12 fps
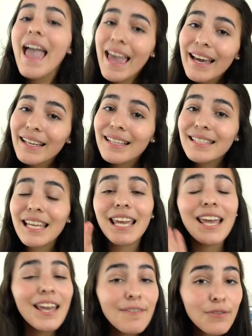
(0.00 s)
And
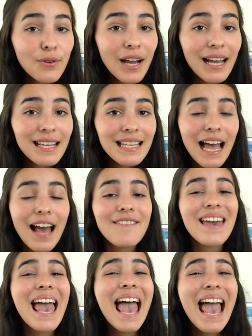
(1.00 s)
if you guys
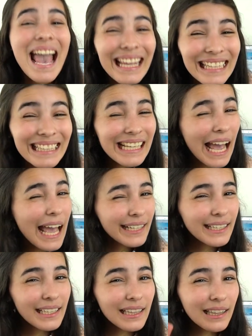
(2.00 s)
have
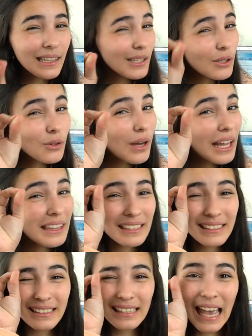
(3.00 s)
any little, at
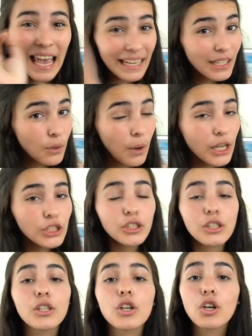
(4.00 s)
least any
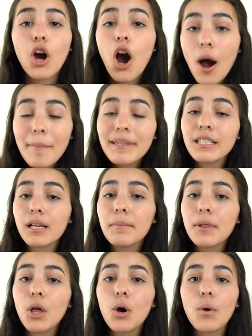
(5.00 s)
question, comment
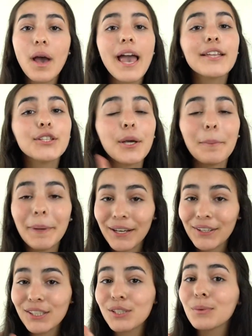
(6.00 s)
down below and their
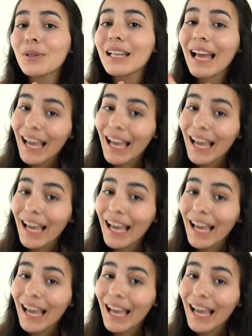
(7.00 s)
parents will